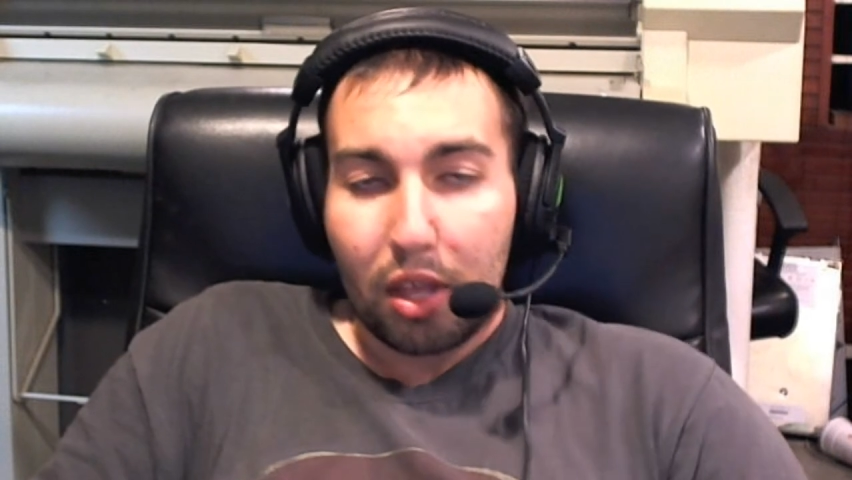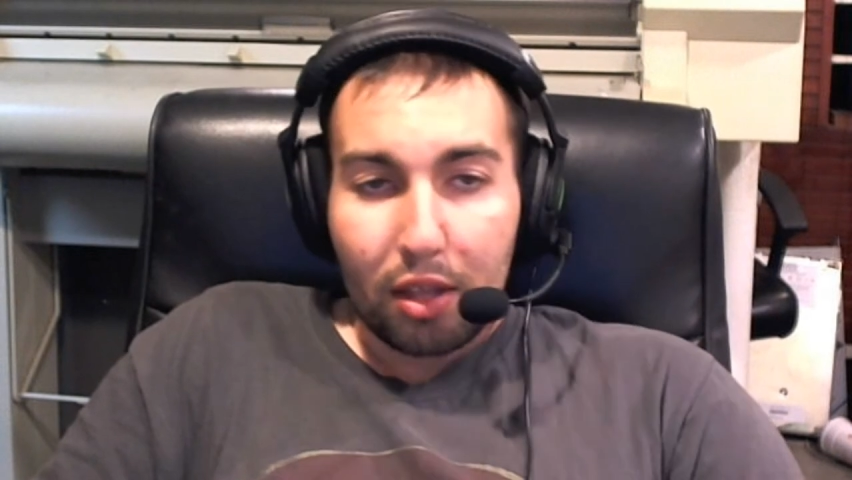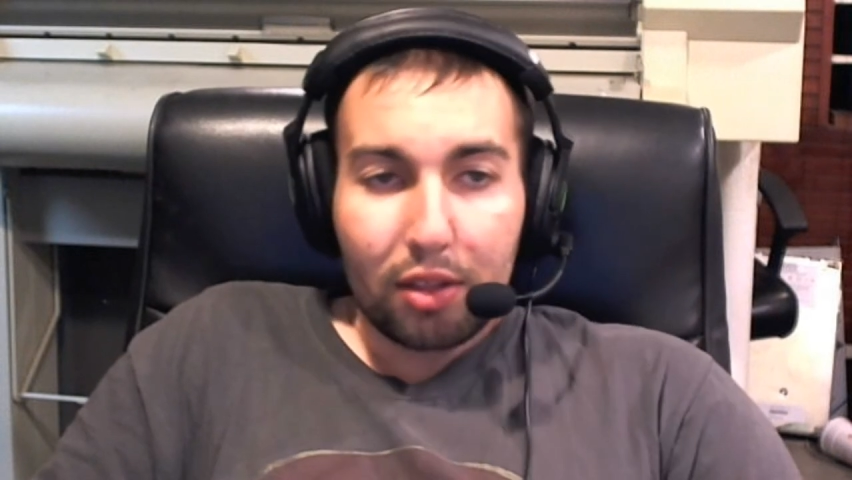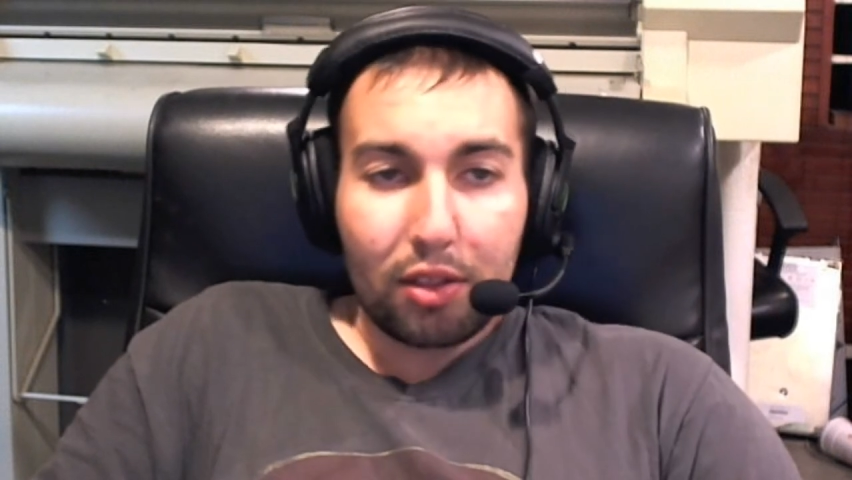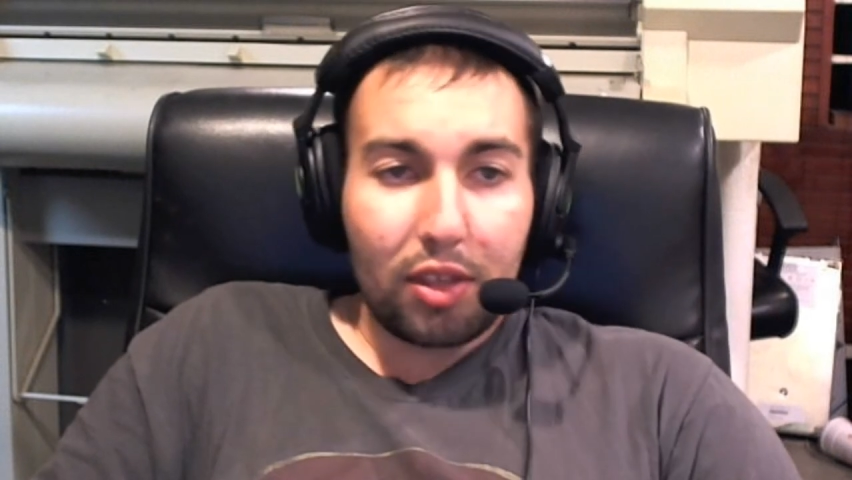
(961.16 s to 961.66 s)

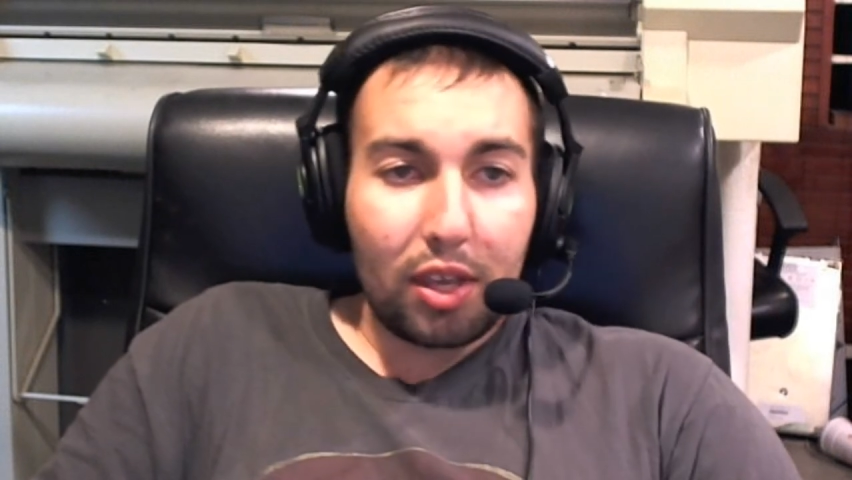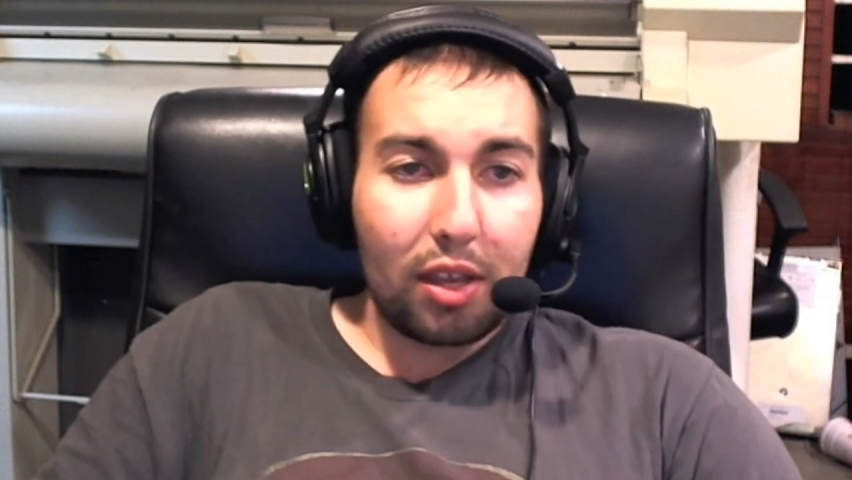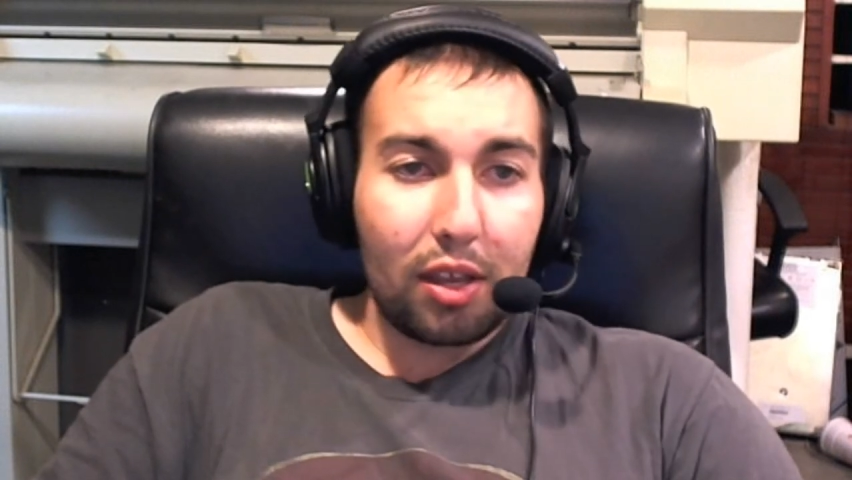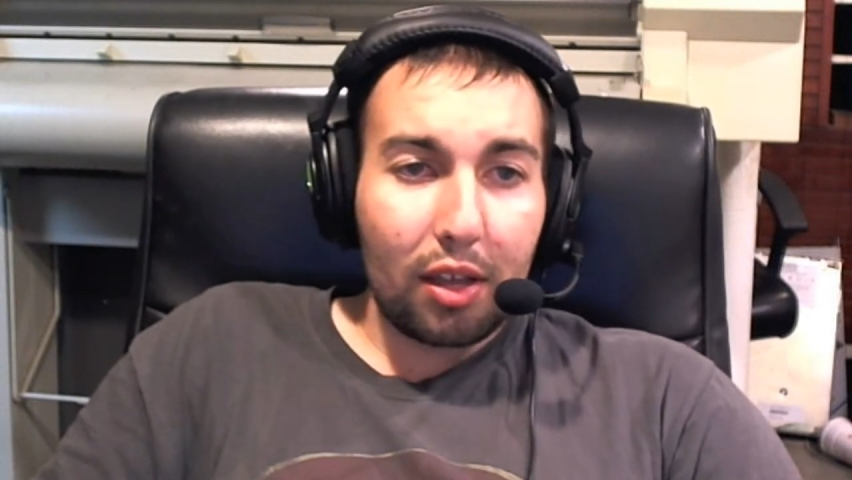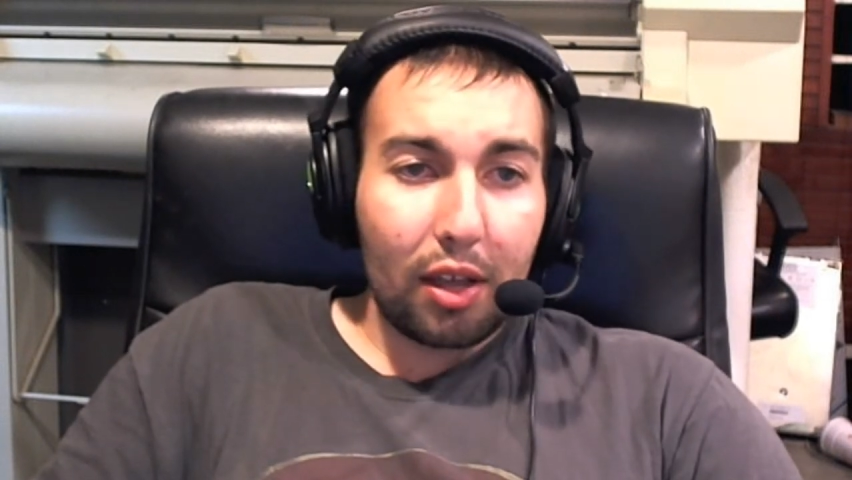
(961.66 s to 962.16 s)

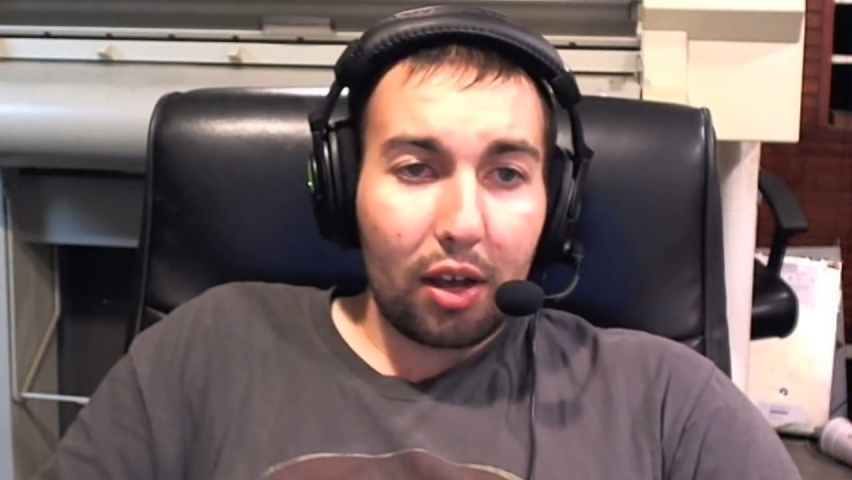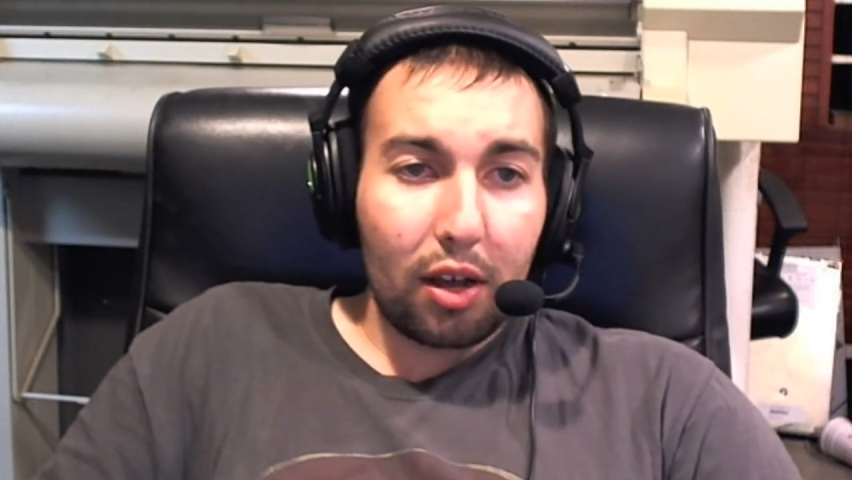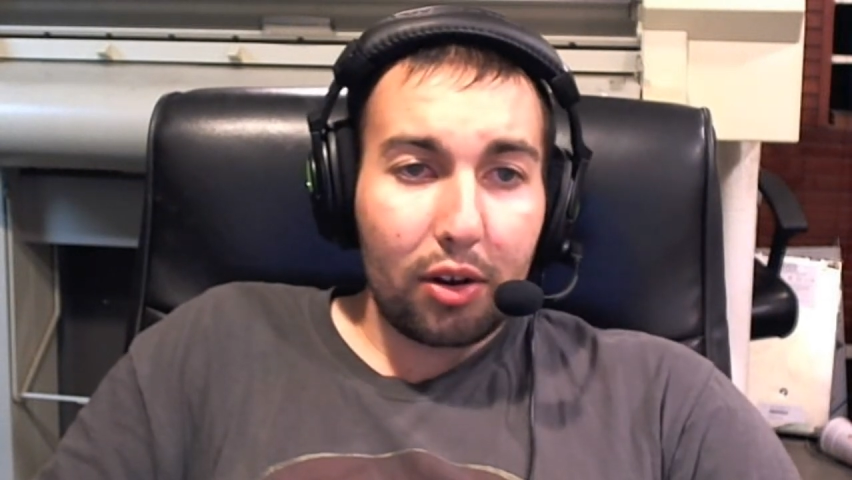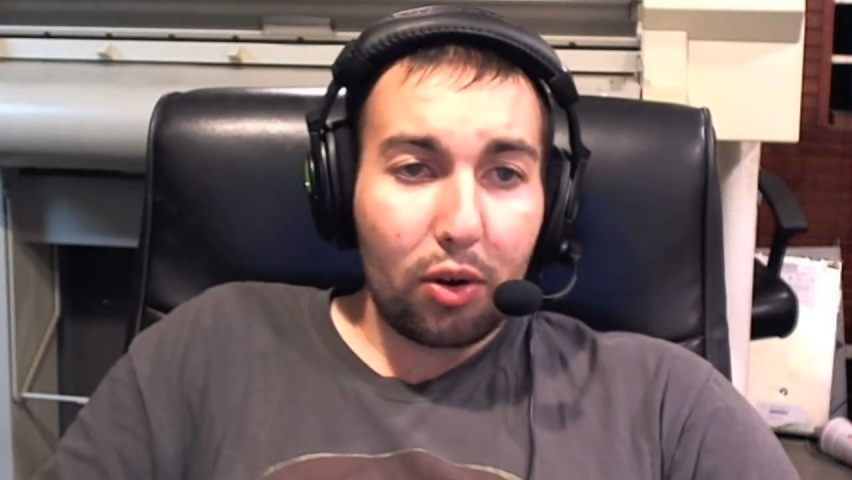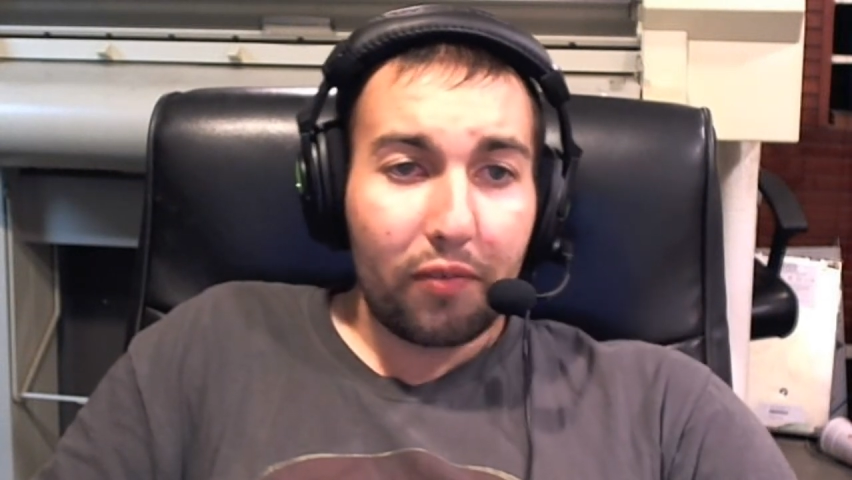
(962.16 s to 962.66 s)
the
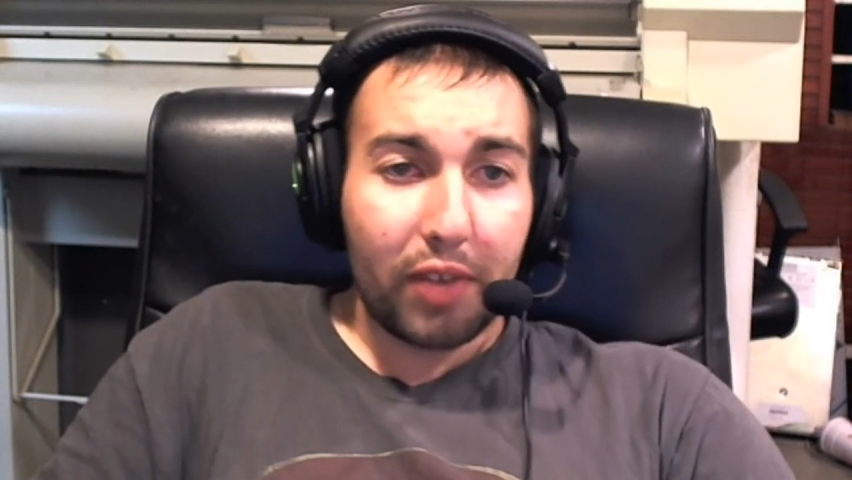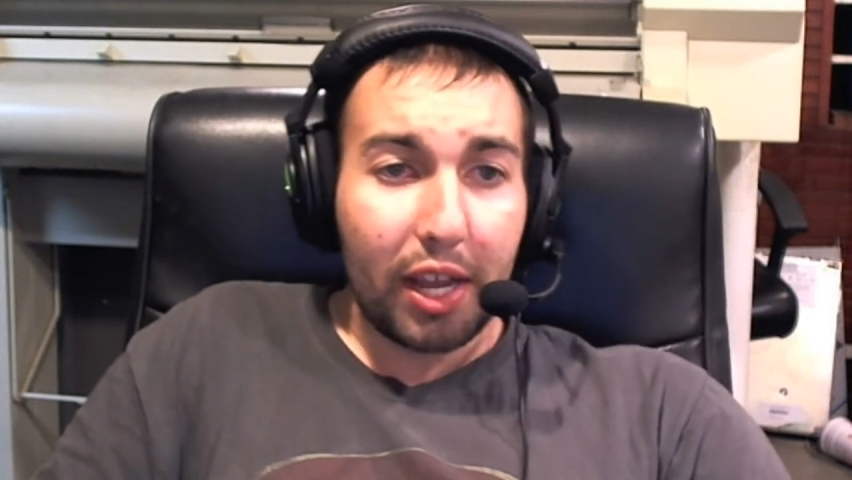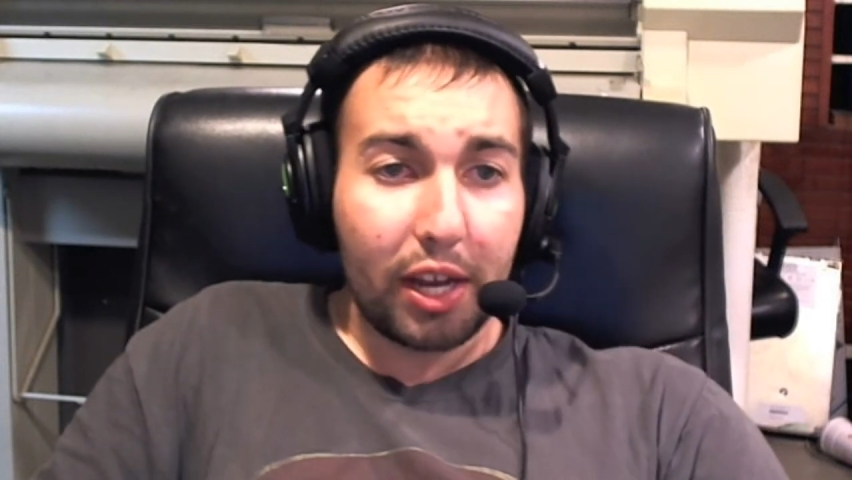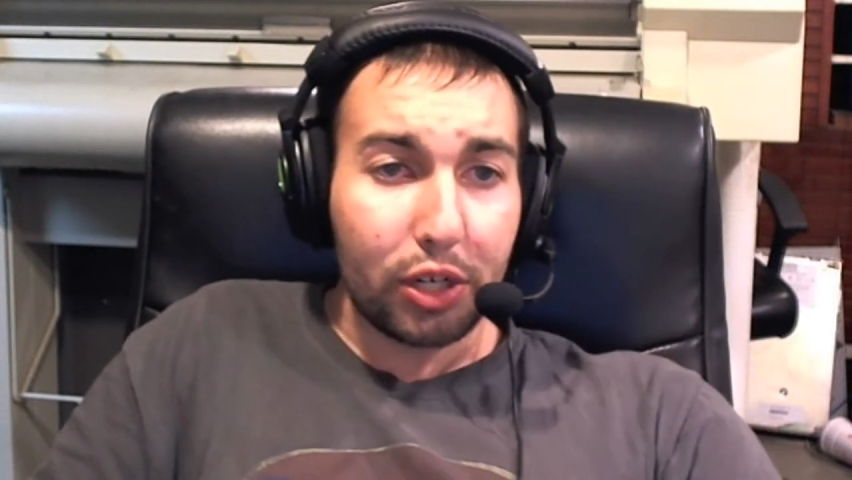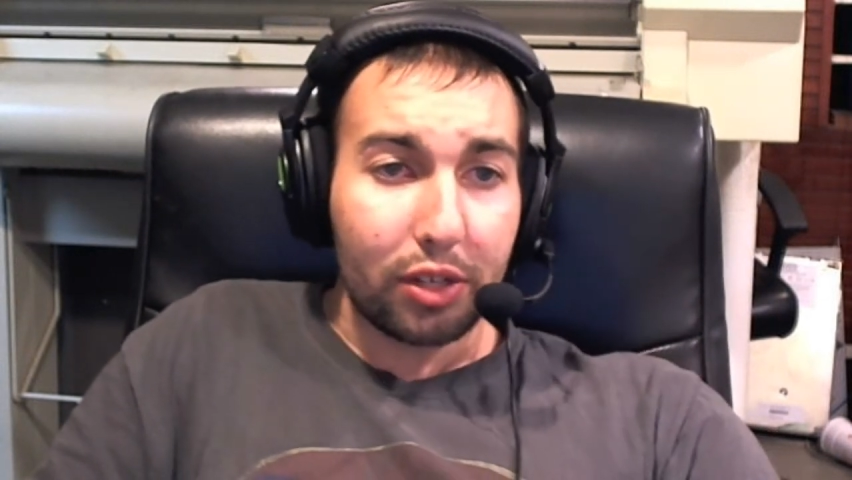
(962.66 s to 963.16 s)
uh,
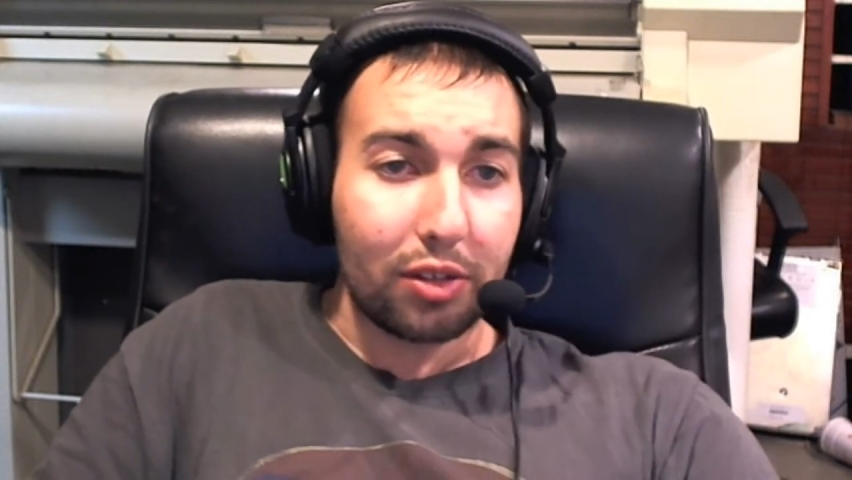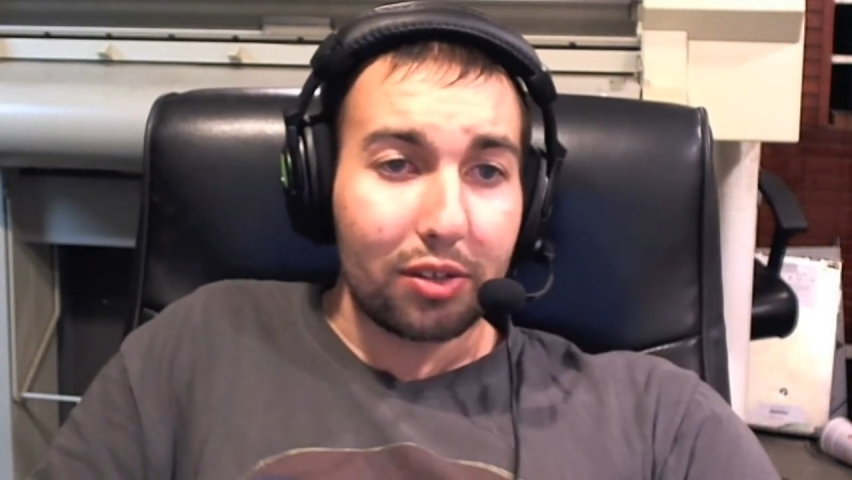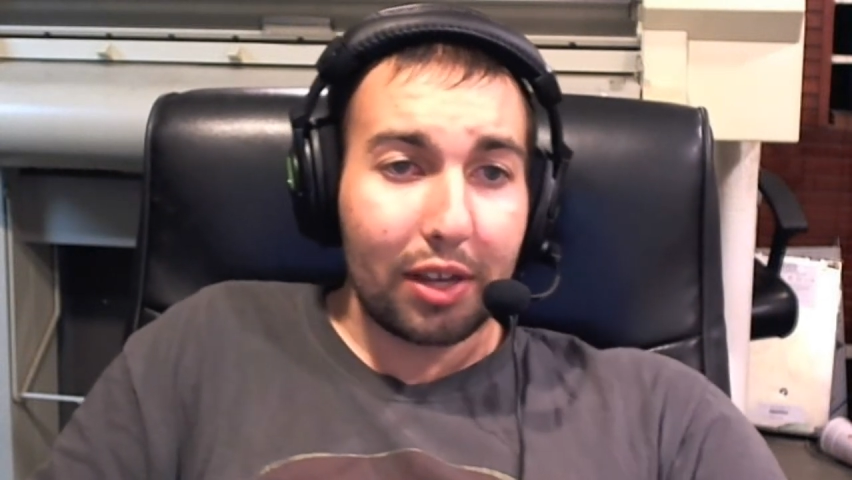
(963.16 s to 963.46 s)
notifications.